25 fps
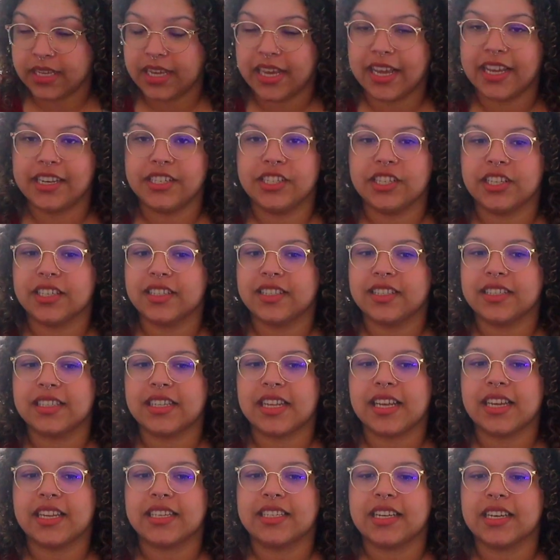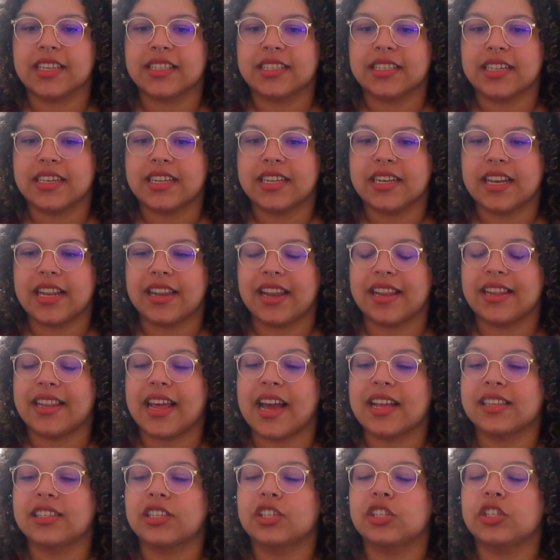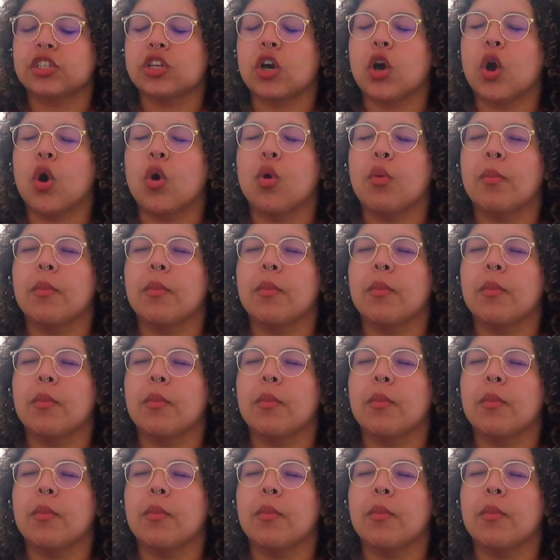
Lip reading: That's so